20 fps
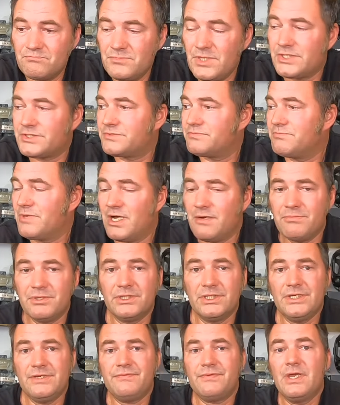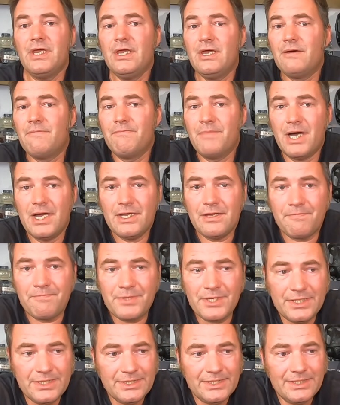That's my belief, my
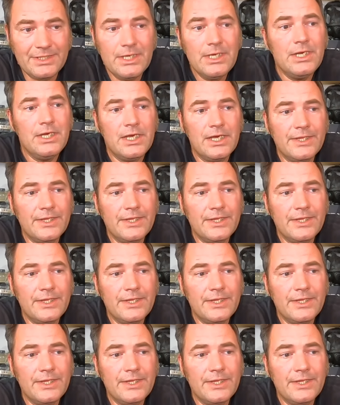opinion,